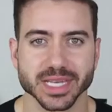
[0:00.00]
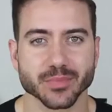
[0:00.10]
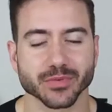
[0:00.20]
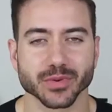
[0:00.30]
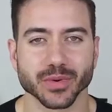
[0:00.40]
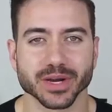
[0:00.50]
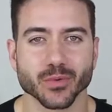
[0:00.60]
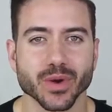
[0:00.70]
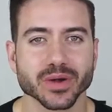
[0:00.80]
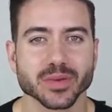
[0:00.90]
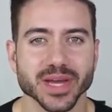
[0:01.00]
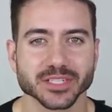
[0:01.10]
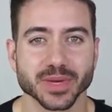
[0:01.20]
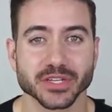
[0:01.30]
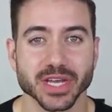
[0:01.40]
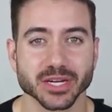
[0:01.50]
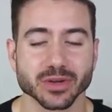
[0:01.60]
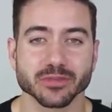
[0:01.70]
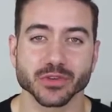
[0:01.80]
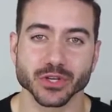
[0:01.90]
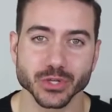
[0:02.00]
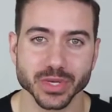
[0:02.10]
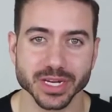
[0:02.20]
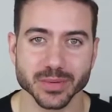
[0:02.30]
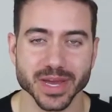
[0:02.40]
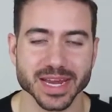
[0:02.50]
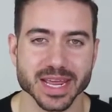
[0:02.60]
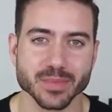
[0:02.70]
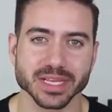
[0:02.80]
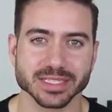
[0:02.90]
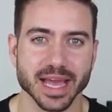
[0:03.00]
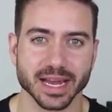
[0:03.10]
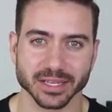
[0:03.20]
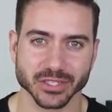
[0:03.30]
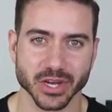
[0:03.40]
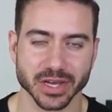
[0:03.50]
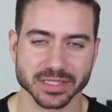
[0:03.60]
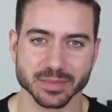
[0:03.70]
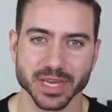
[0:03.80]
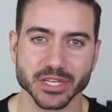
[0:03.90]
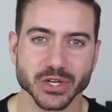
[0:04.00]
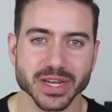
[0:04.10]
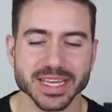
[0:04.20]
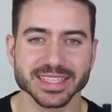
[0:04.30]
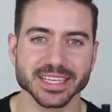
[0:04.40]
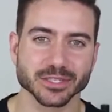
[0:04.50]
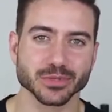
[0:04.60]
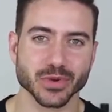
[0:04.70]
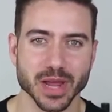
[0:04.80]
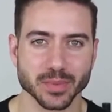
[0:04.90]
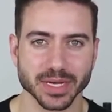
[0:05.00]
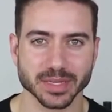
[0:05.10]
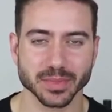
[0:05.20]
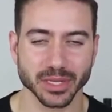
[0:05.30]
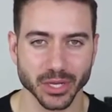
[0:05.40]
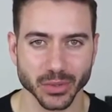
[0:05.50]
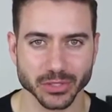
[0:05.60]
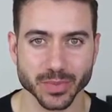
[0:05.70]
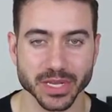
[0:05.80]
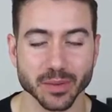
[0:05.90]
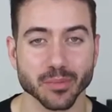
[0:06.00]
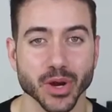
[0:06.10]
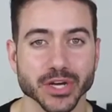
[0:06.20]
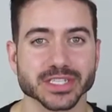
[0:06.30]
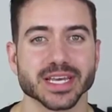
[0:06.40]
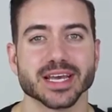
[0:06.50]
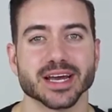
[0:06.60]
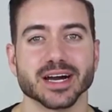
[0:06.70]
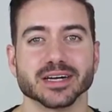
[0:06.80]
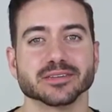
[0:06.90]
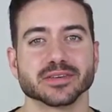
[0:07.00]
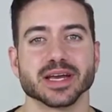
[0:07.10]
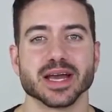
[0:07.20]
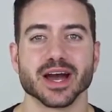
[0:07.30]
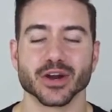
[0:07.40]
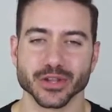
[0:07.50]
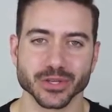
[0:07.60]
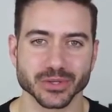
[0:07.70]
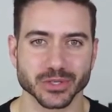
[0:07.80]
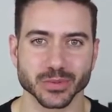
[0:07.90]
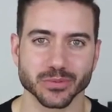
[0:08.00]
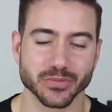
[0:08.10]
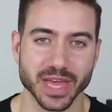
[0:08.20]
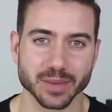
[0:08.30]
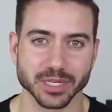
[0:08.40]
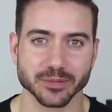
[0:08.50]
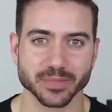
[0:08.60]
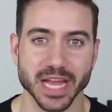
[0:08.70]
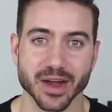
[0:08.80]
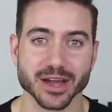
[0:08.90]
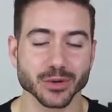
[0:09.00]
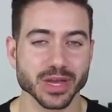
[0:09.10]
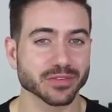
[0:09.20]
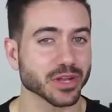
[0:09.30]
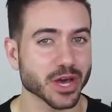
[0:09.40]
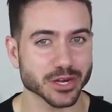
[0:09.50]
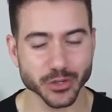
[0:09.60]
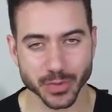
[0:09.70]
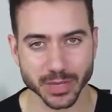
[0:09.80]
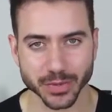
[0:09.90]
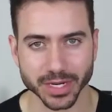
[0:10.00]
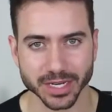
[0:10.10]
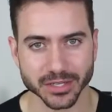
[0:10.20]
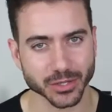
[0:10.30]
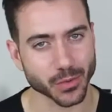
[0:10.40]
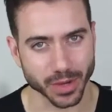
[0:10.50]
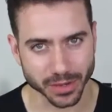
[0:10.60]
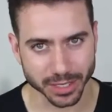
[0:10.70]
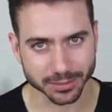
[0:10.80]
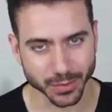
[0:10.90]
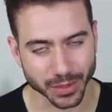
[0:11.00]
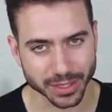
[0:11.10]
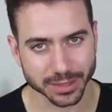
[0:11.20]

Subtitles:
What's up everyone? Welcome back to my channel. If you're new here, my name is Alex Costa. Make sure you hit that subscribe button below to become part of our YouTube family. Now, I know we have a lot of new people here, so welcome.